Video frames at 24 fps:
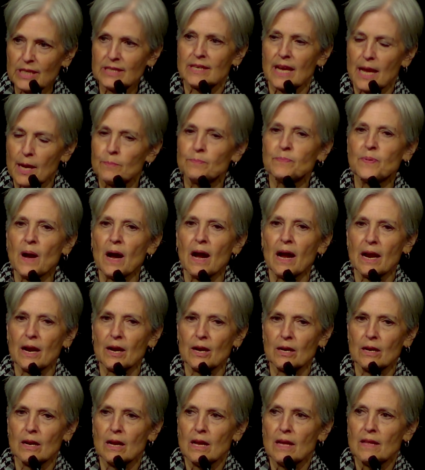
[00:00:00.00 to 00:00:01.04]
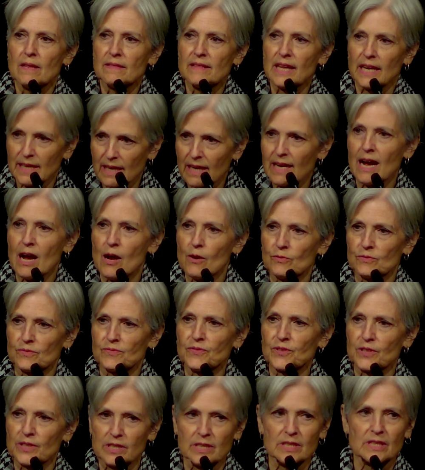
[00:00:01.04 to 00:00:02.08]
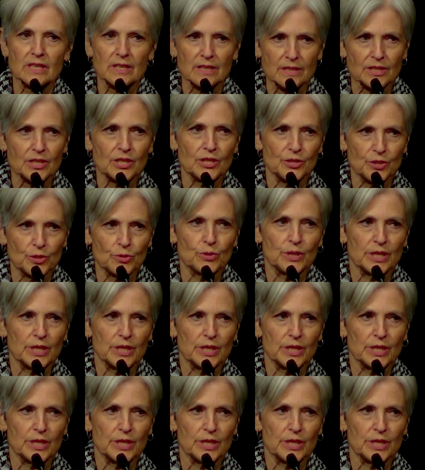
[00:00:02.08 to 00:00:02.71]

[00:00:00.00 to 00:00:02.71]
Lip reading: empire that account for this continuing